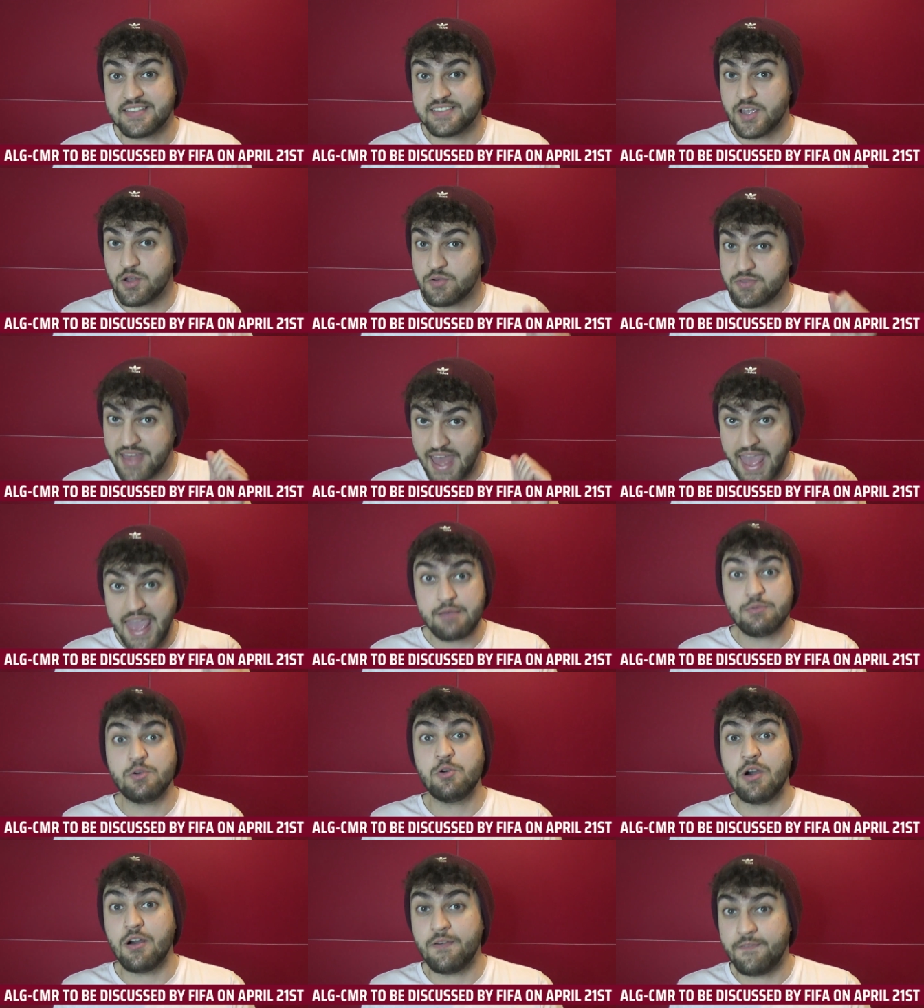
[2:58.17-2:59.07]
So they
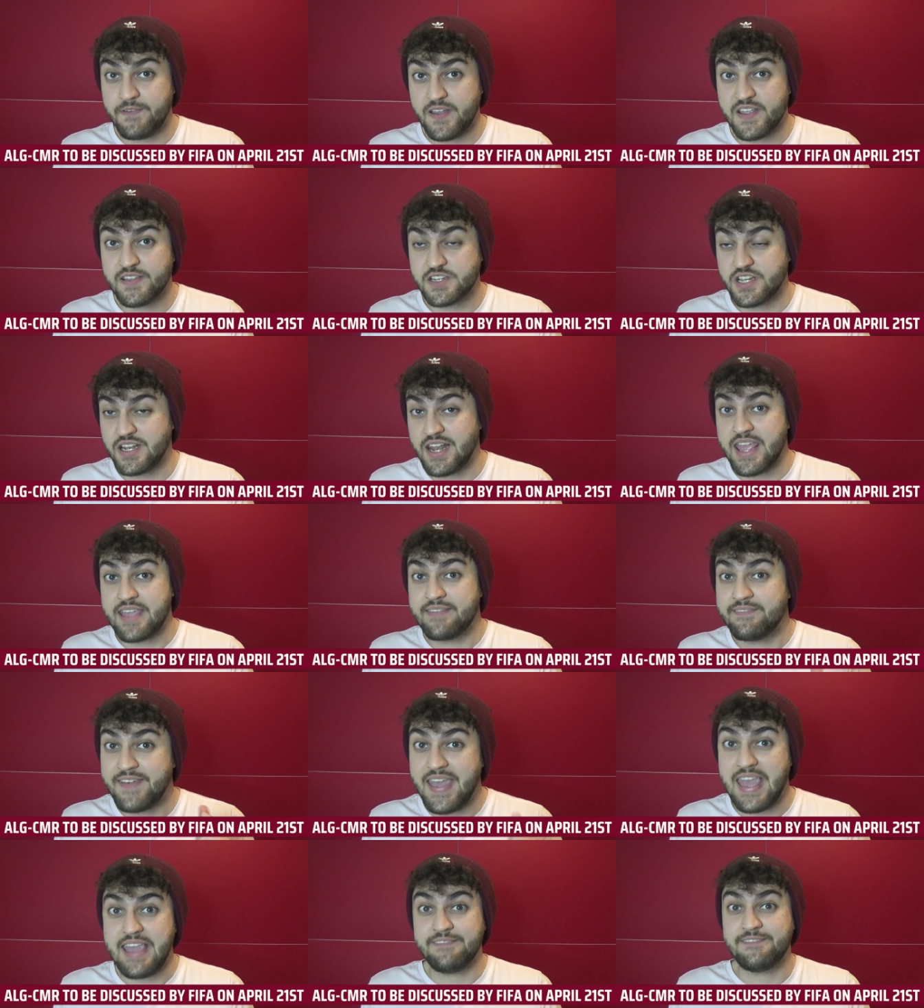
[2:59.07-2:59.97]
will officially,
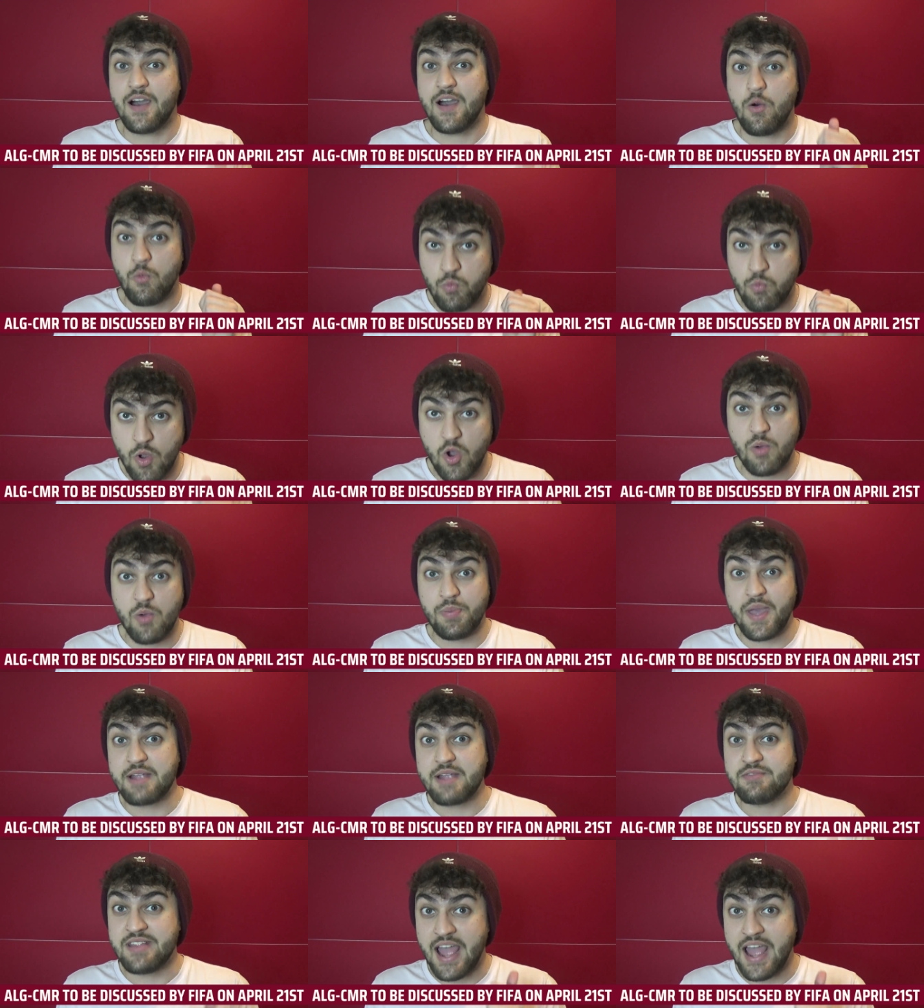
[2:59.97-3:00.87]
FIFA will
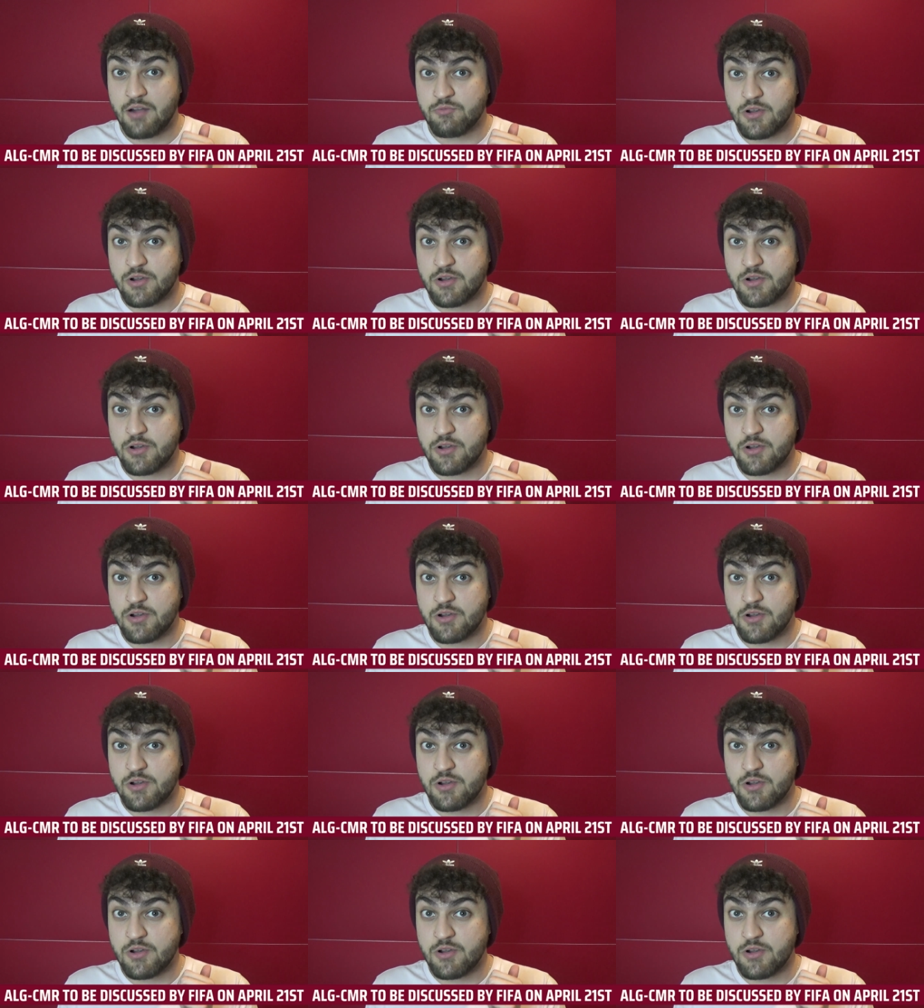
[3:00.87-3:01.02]
be now